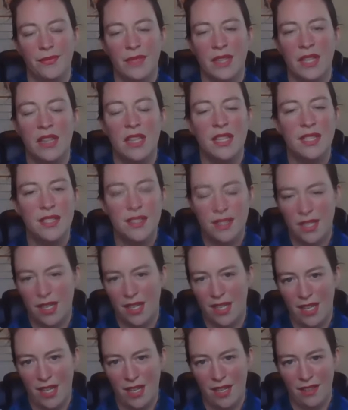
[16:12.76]
in this
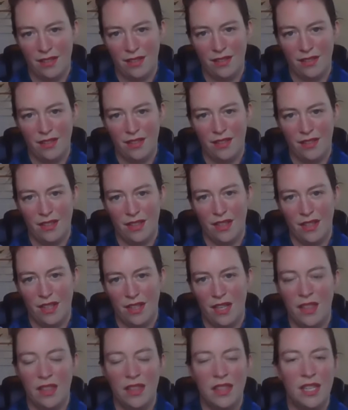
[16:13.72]
city,
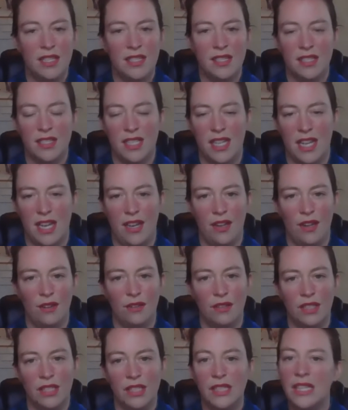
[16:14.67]
in this
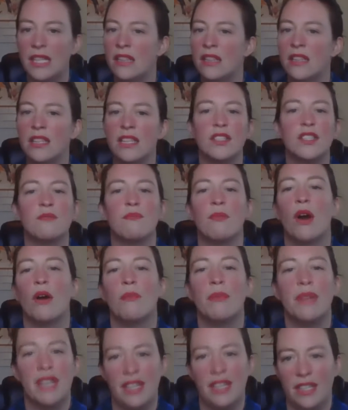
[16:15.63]
town, in this
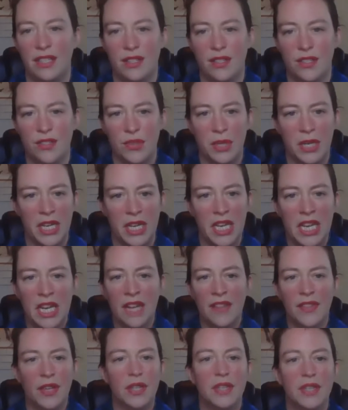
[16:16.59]
moment in history.
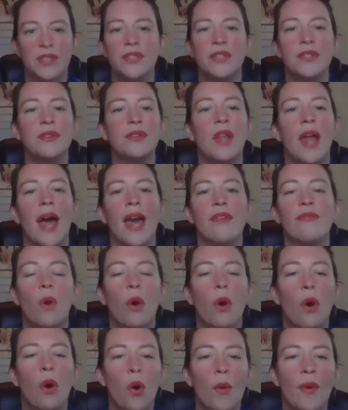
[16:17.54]
There is new life
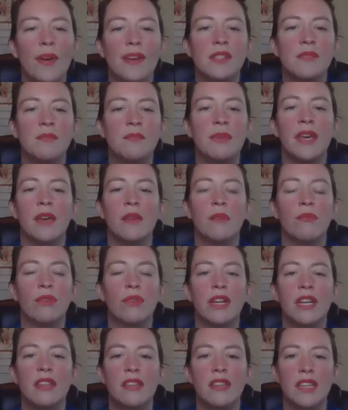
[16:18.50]
always being
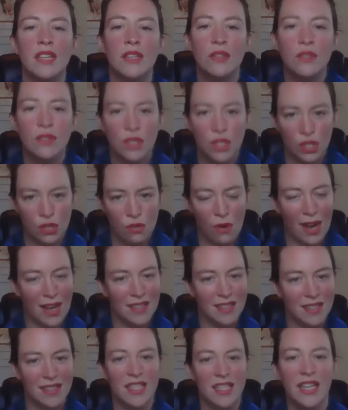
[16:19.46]
breathed into
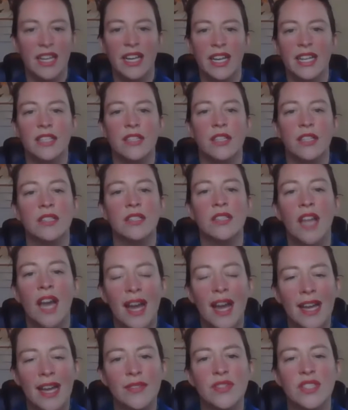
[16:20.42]
us, in our
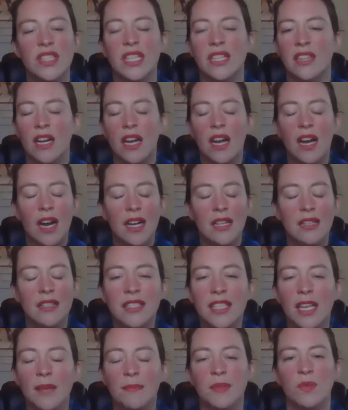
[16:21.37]
lives, in the
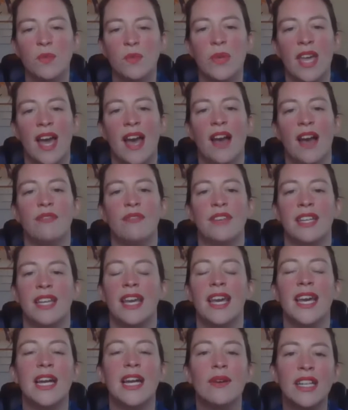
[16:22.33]
concepts we have
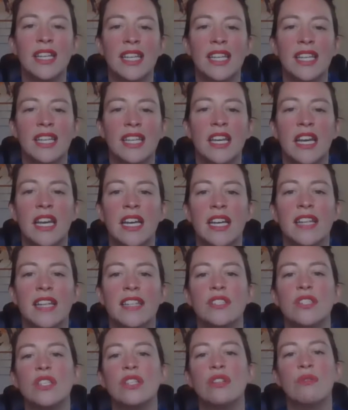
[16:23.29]
inherited,
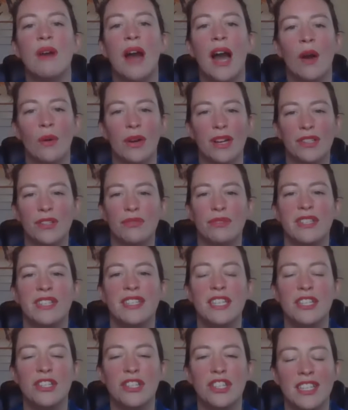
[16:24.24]
into our
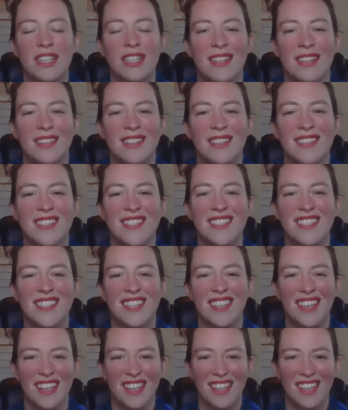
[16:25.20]
traditions,